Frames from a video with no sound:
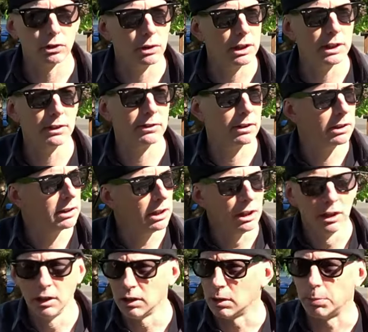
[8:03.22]
trees and
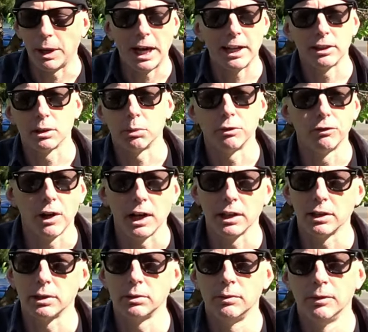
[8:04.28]
the path that we
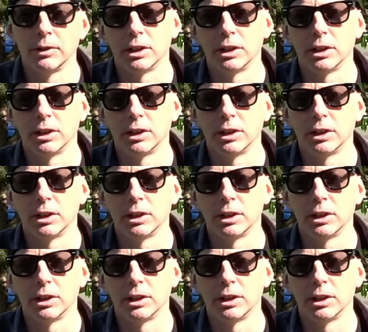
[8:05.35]
followed.